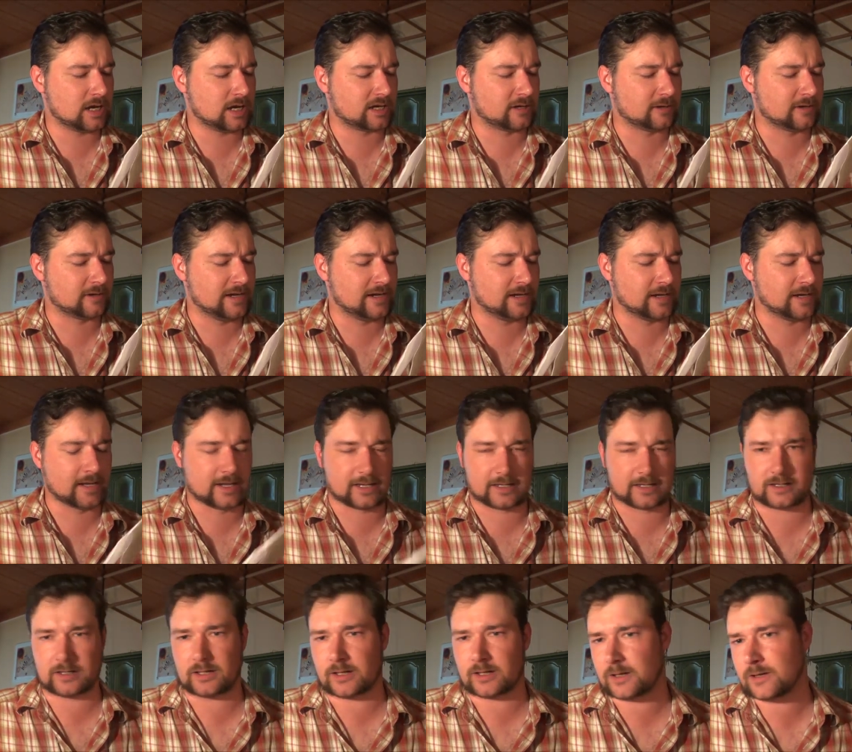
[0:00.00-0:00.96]

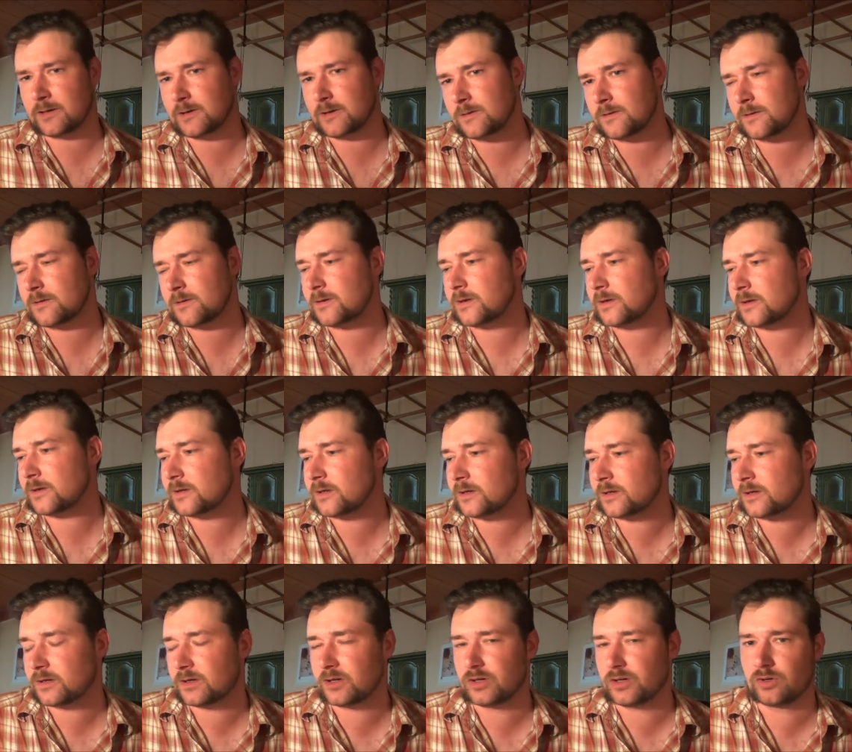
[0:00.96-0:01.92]
Critic.
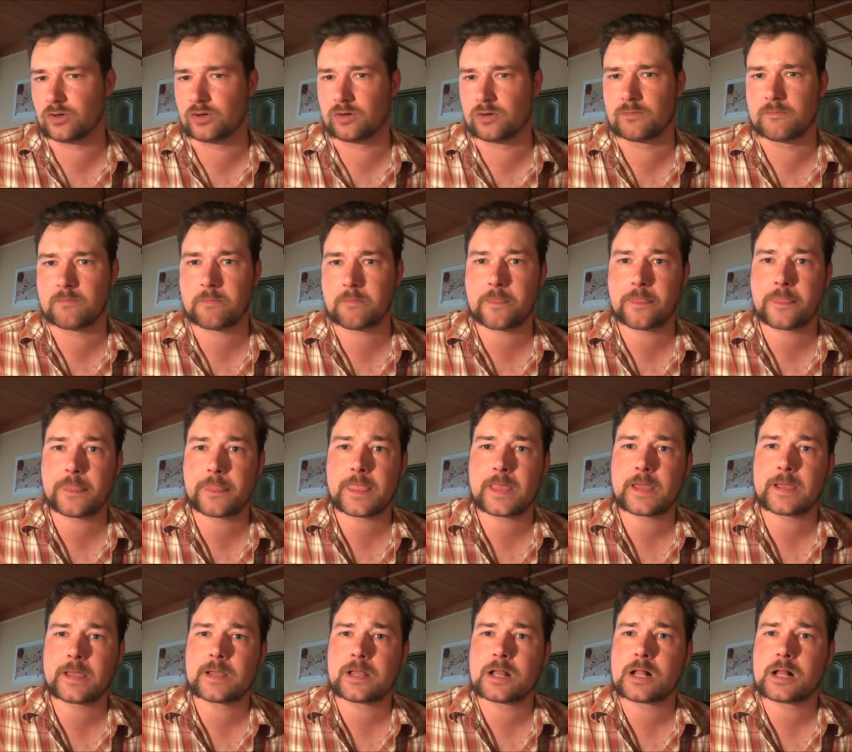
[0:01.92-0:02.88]
Yeah.
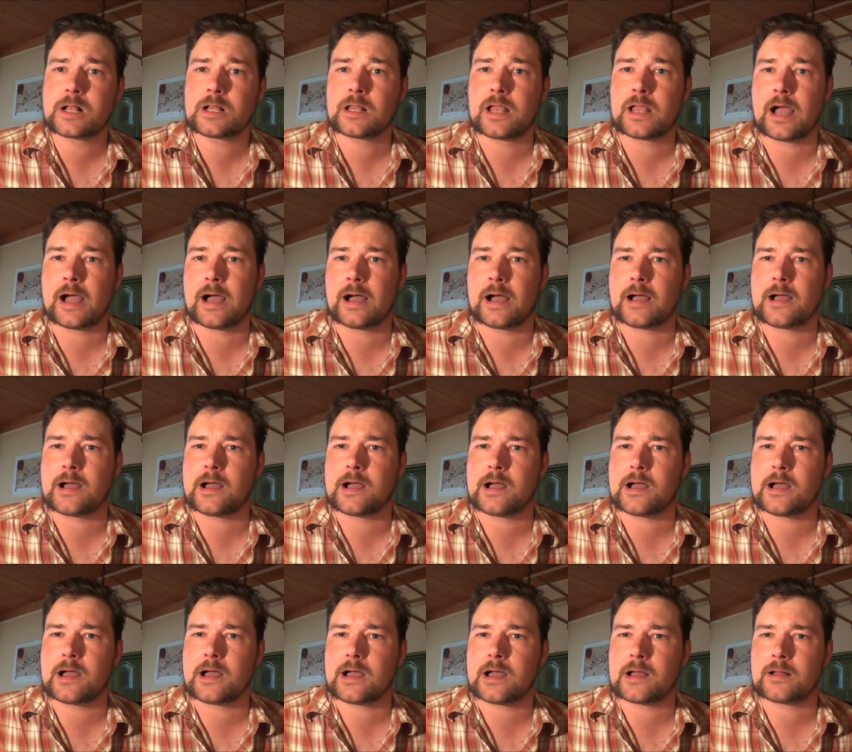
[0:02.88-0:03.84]

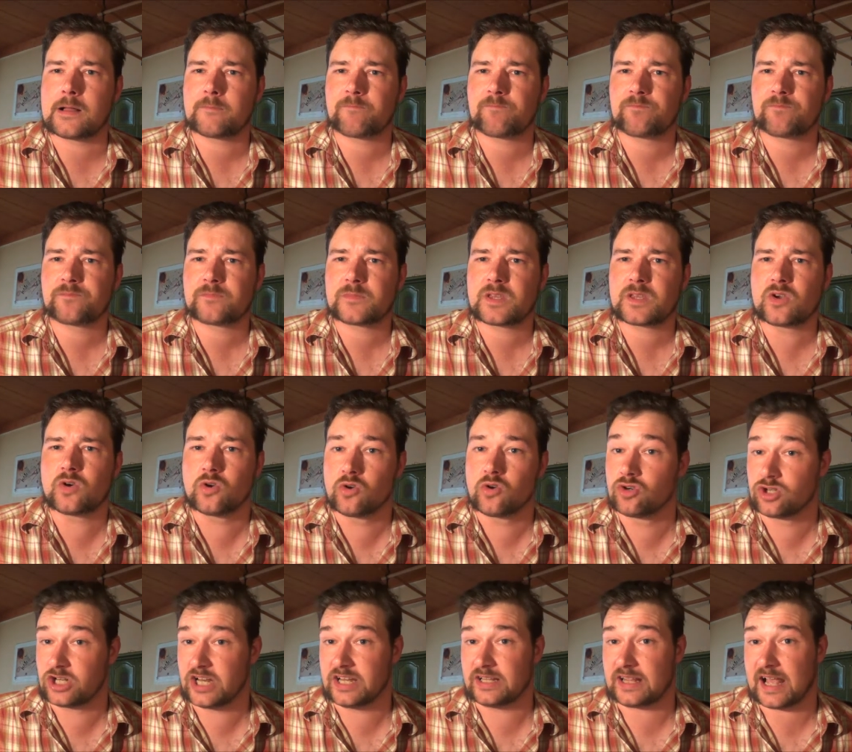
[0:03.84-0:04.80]

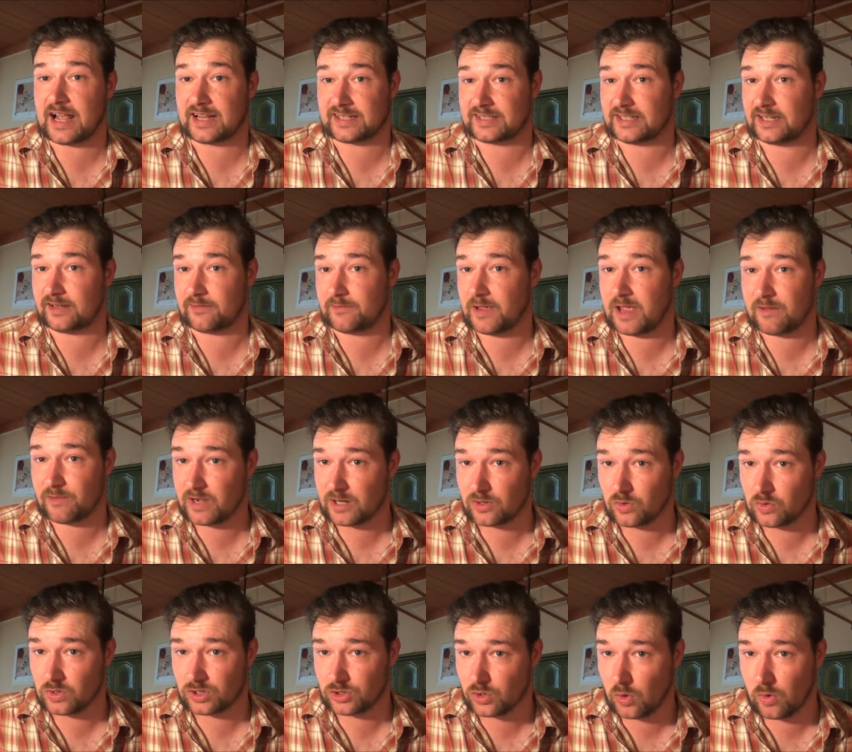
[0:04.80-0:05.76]
And she does a very
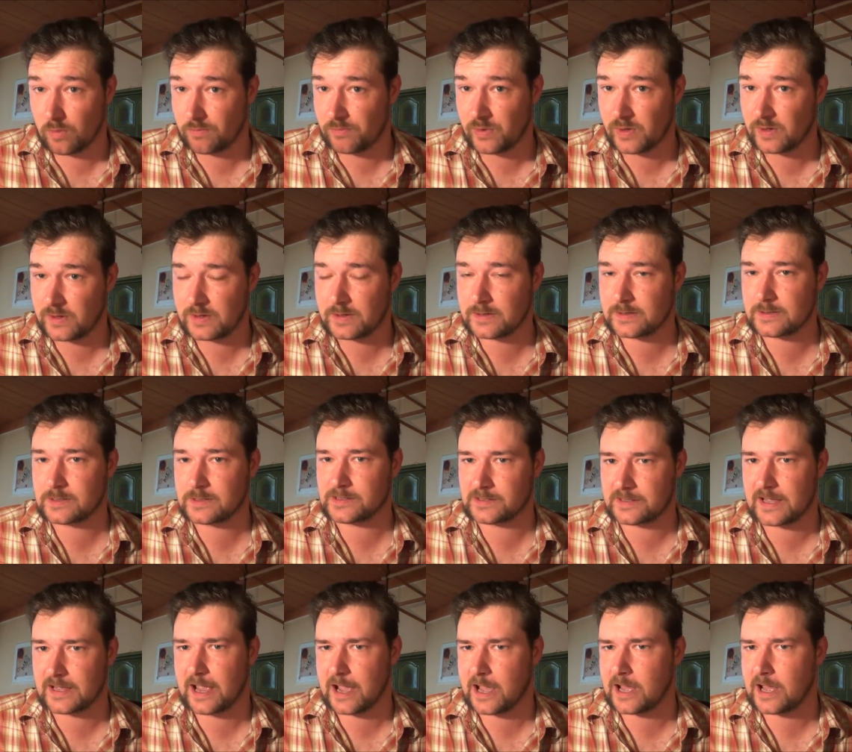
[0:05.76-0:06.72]
good job
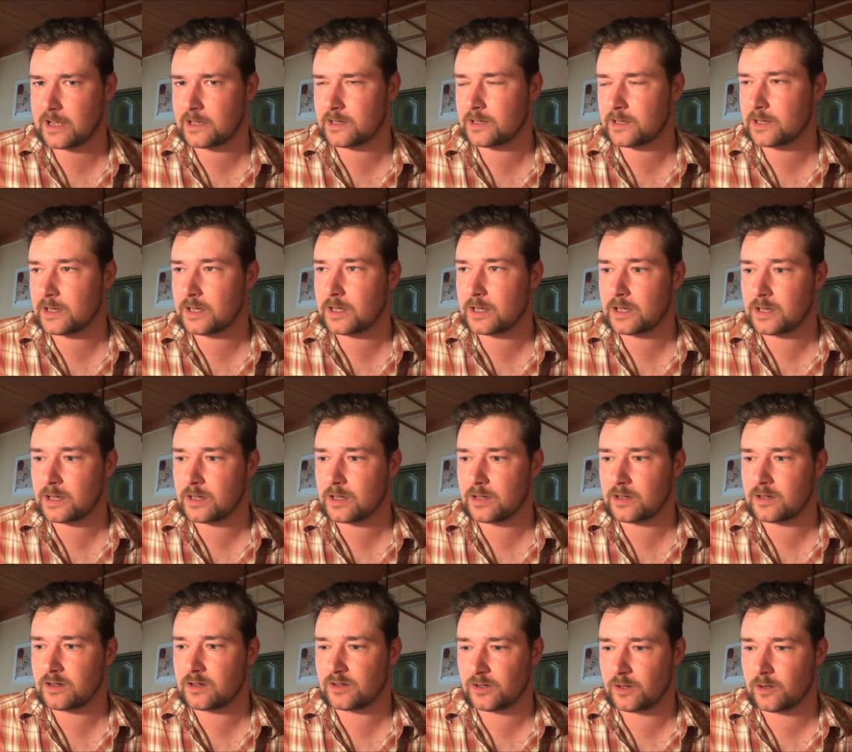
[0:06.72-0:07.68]
there.
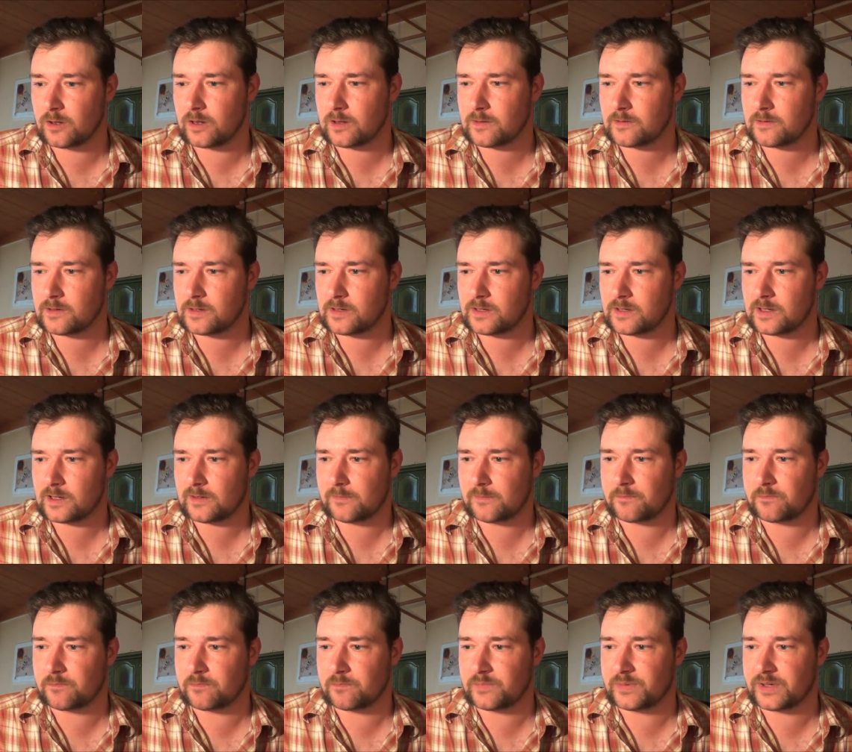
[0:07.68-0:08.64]
Yeah.
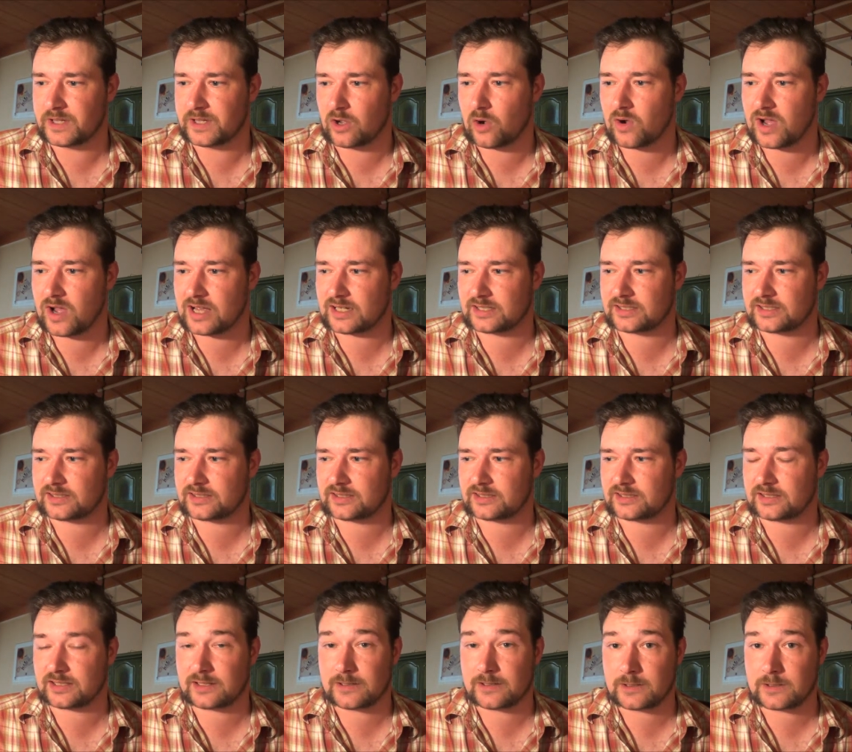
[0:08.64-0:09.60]

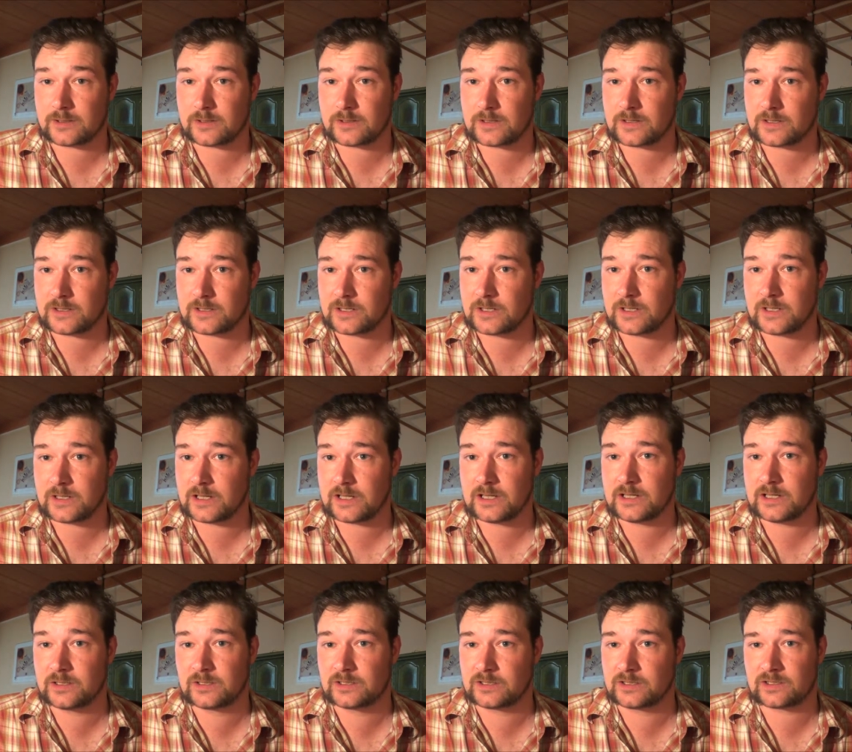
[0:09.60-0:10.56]
Because
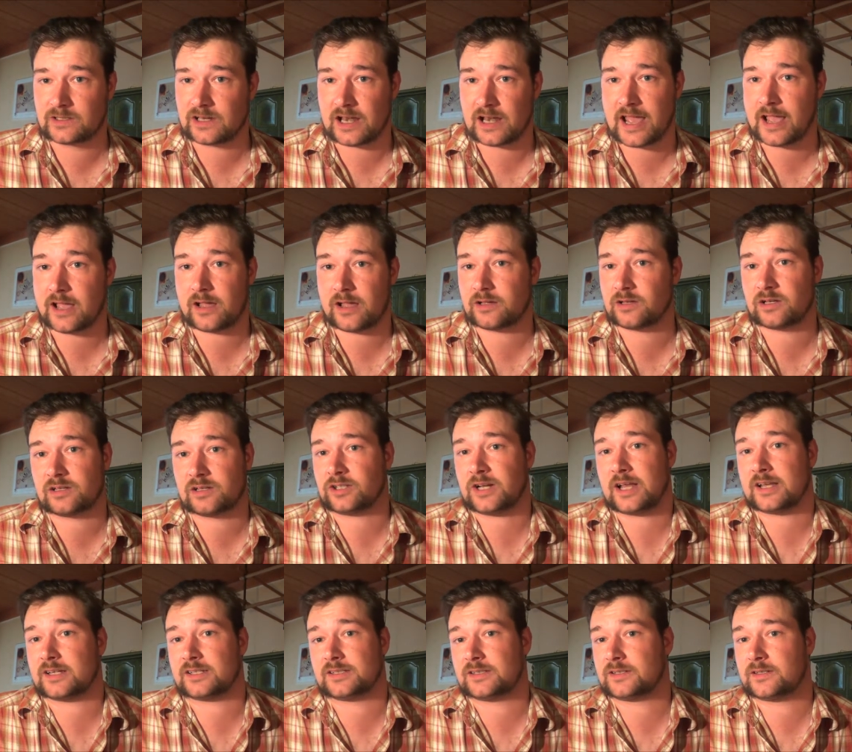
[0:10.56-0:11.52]
she is like
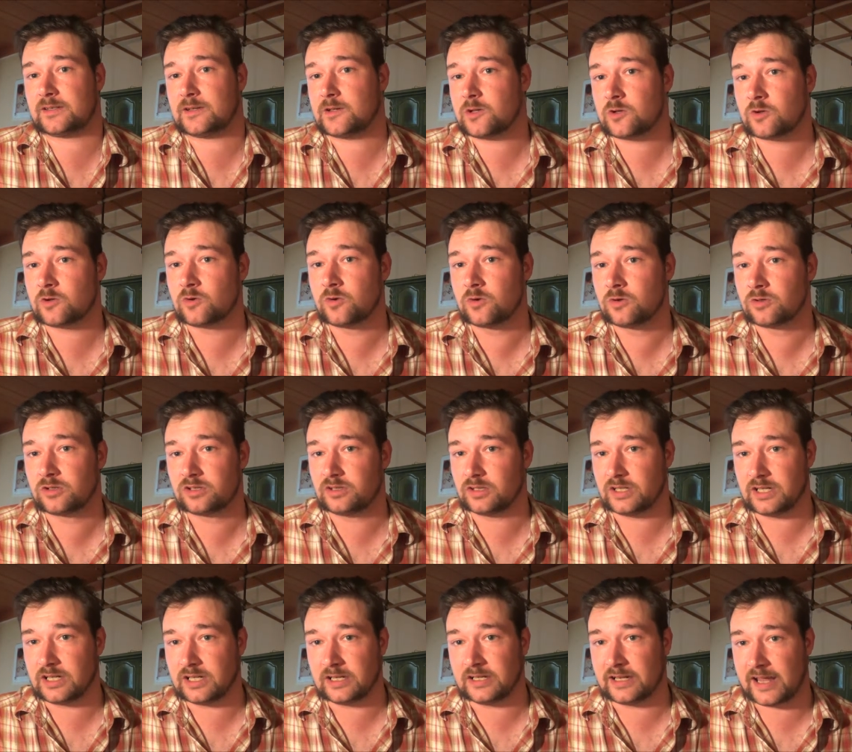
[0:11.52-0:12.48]
just good
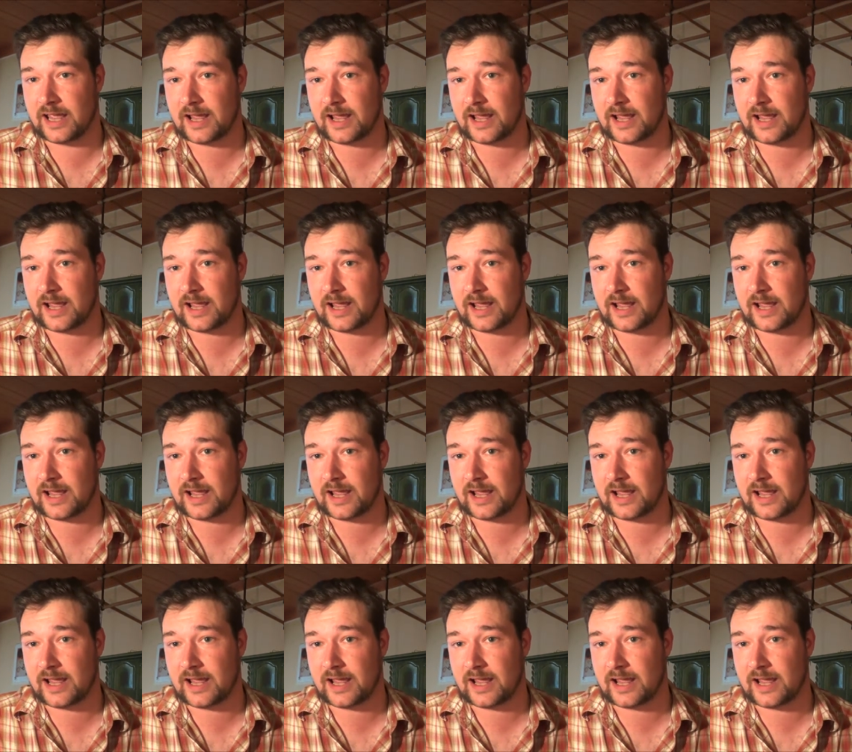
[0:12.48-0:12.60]
in